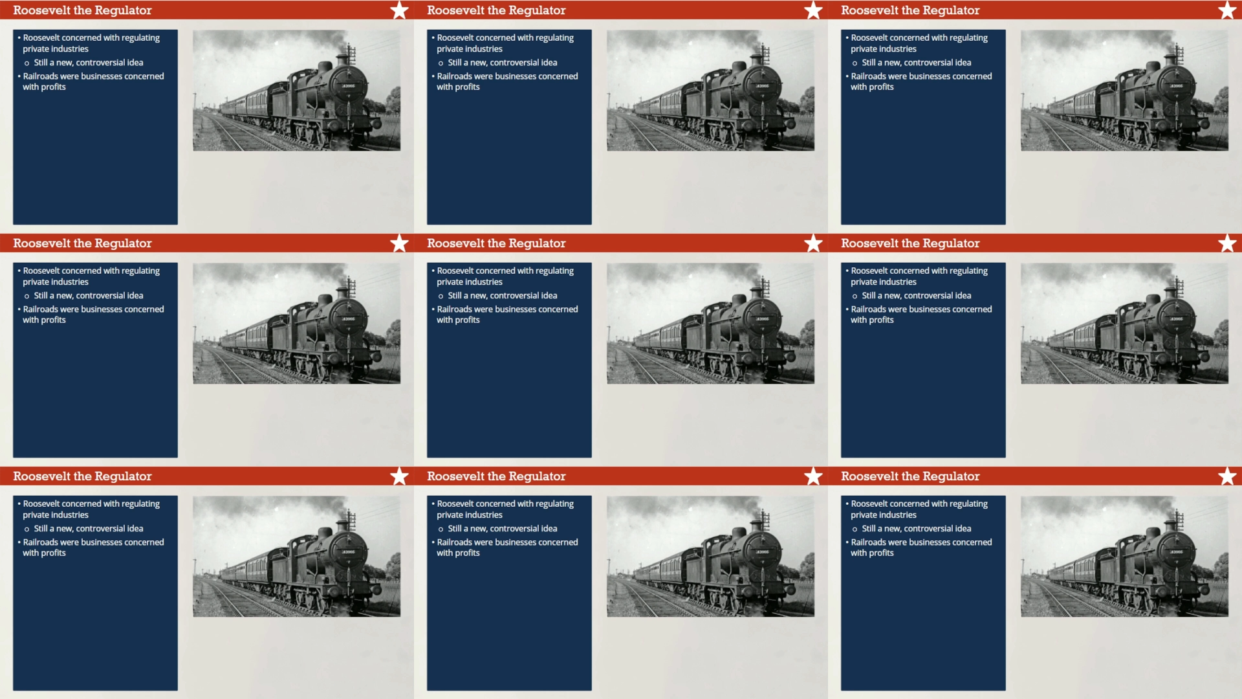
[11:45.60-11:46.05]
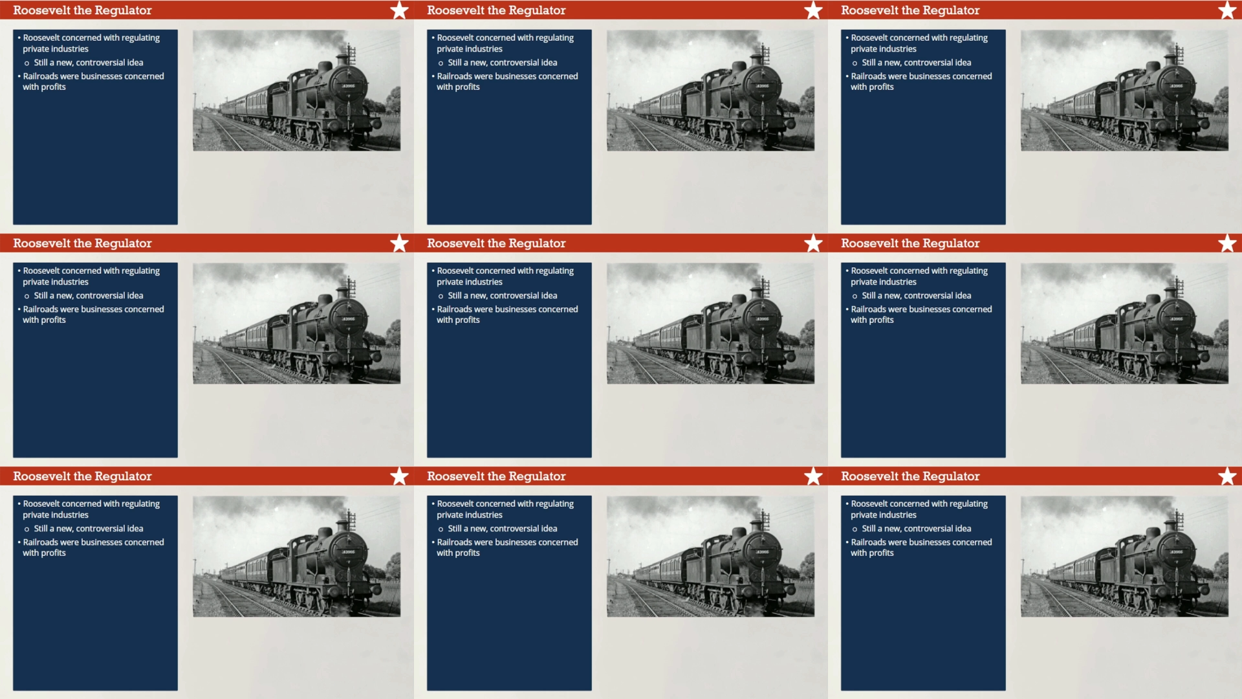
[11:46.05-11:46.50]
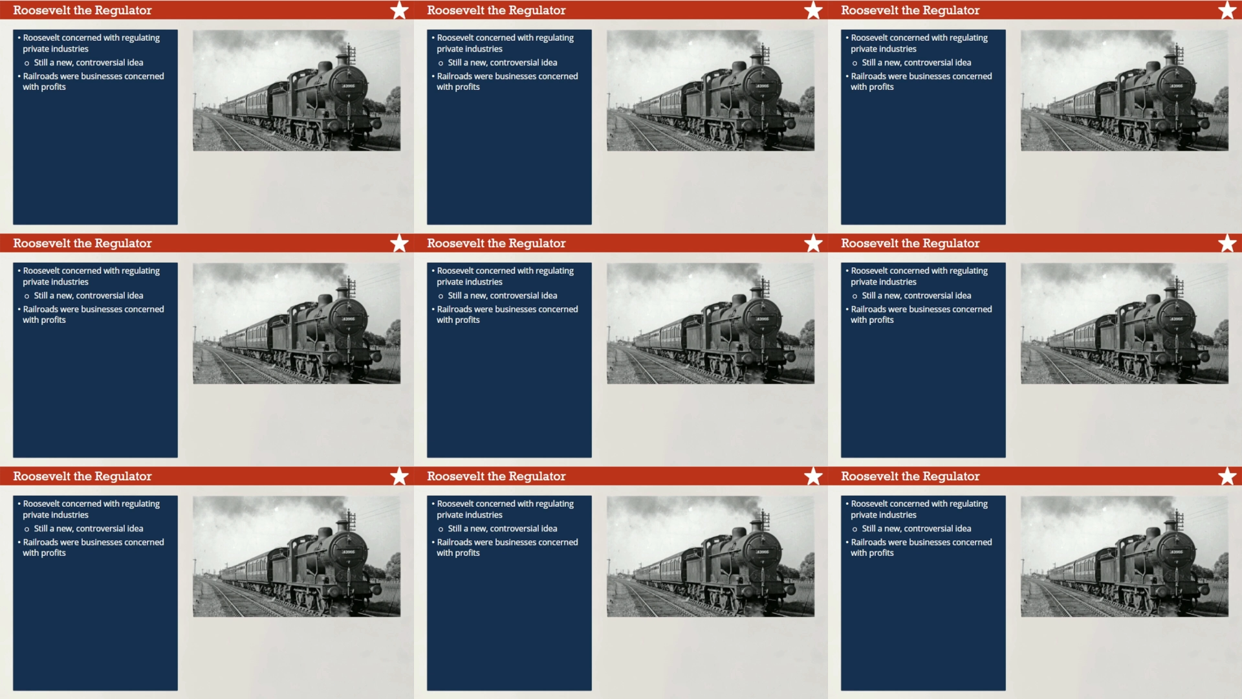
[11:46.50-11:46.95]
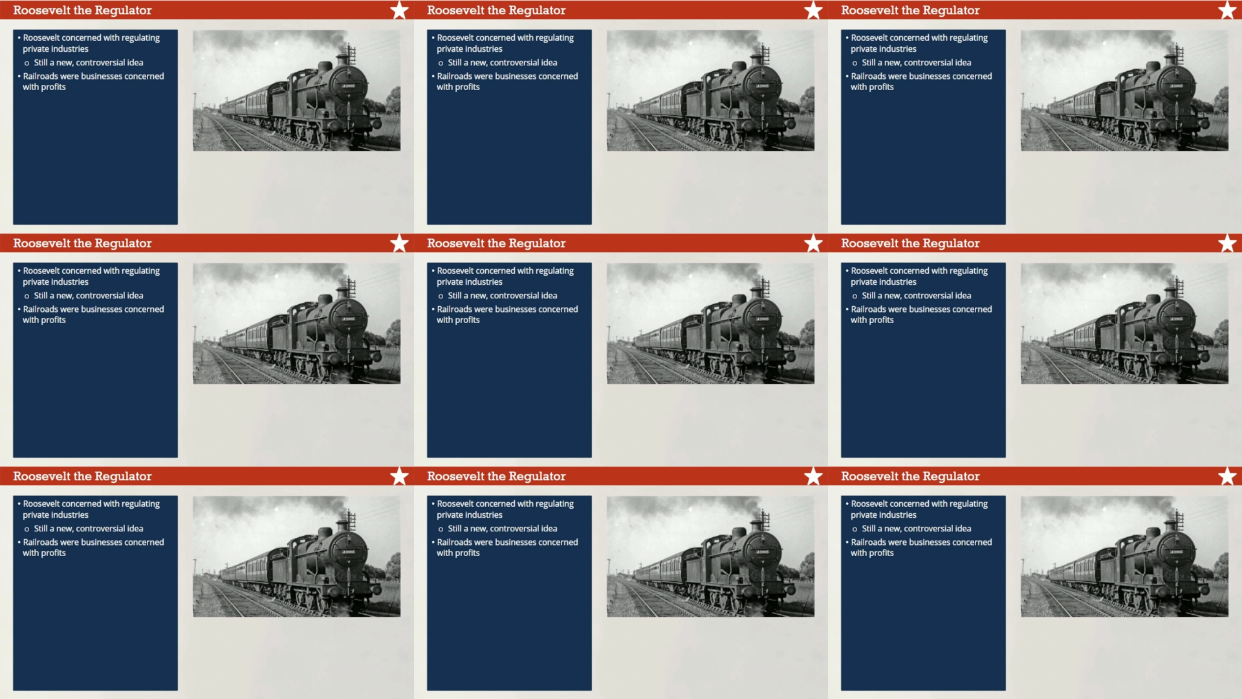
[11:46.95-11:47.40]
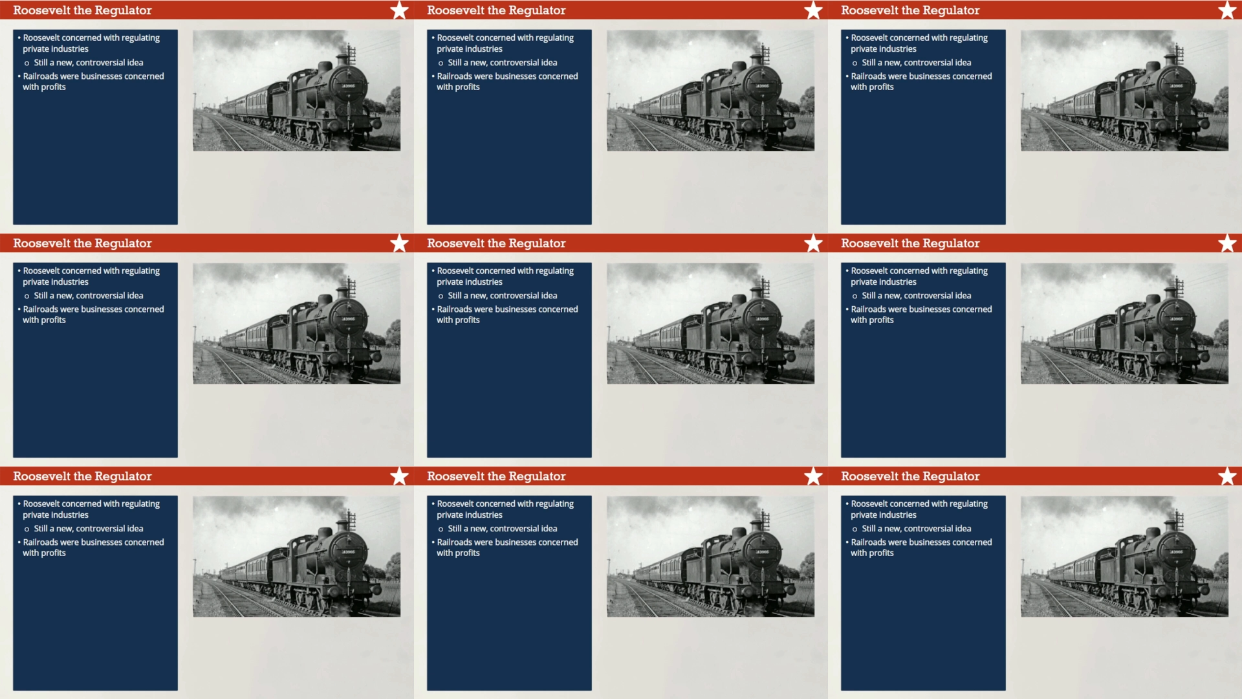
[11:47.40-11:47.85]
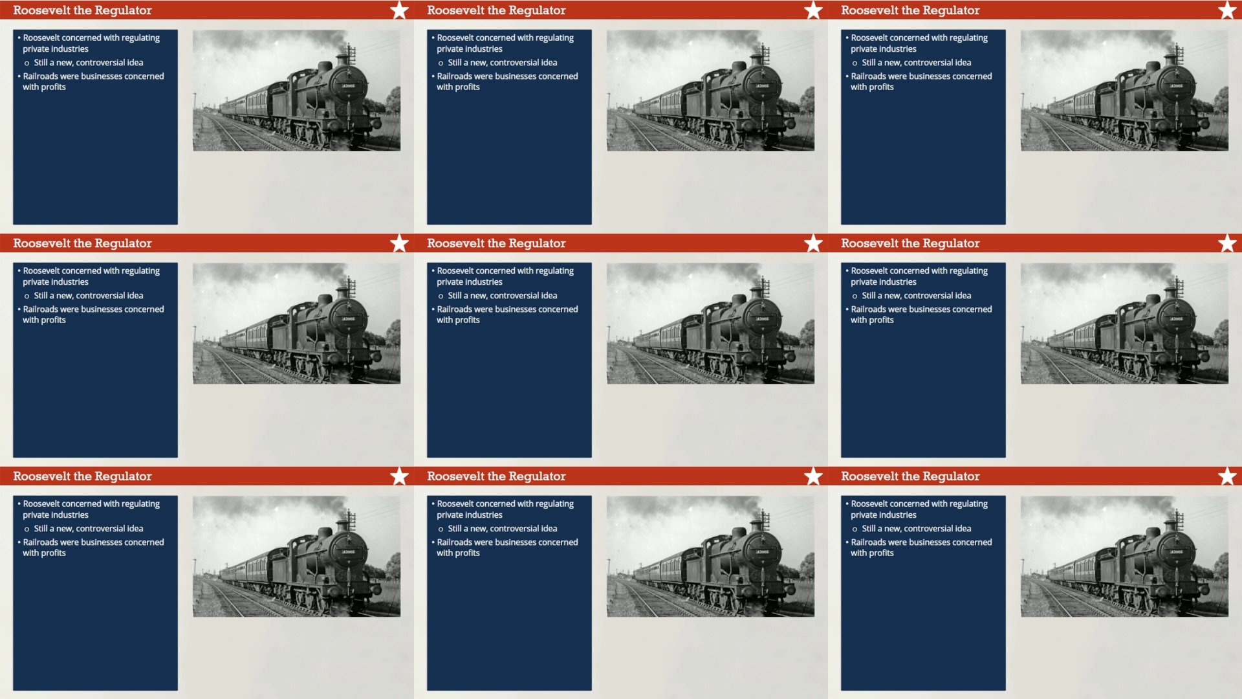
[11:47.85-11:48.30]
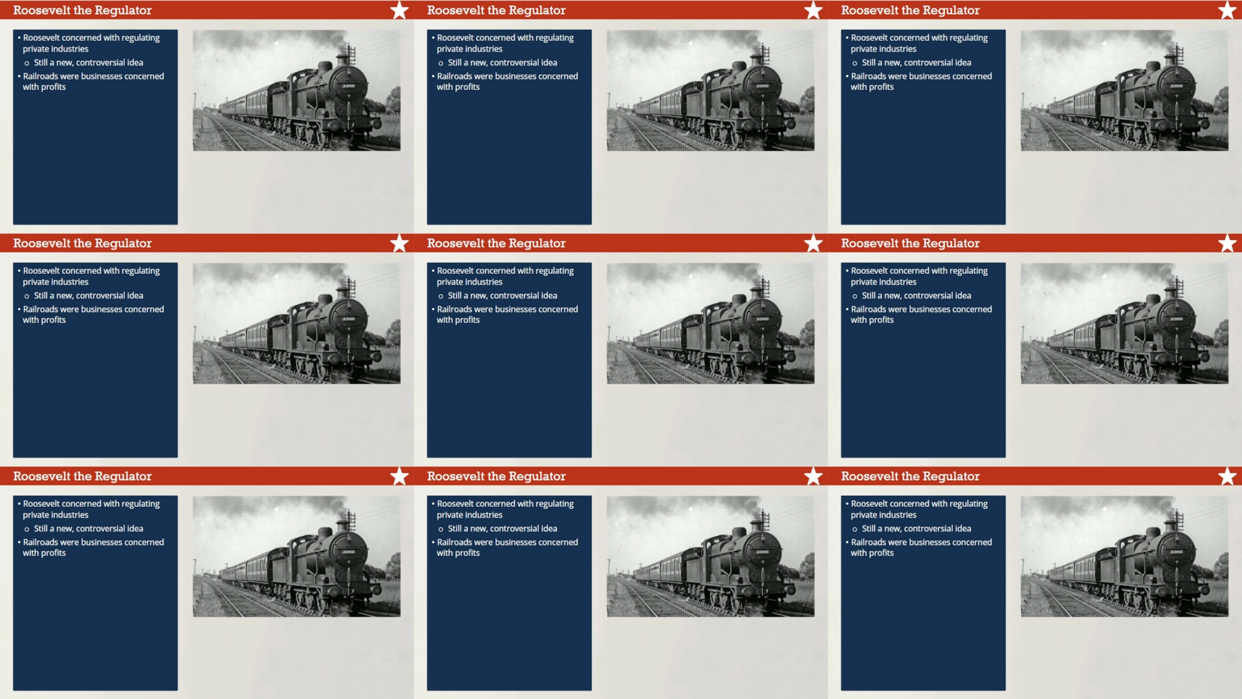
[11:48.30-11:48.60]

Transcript: No face is visible, so there are no lips to read.